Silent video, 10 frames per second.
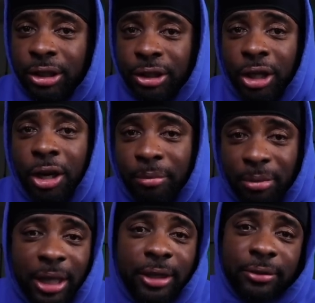Young
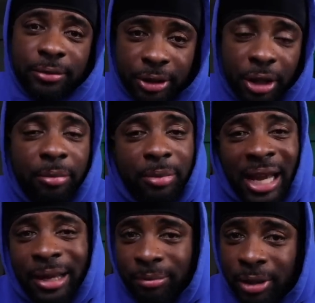men, young
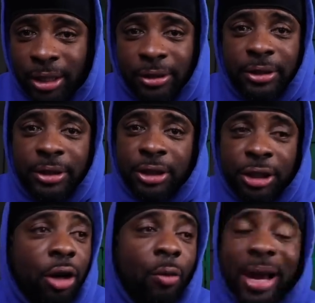black men,
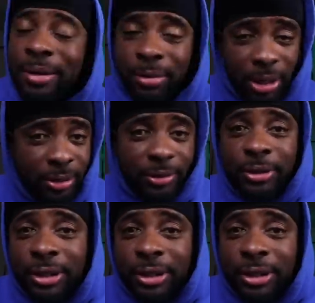young white men.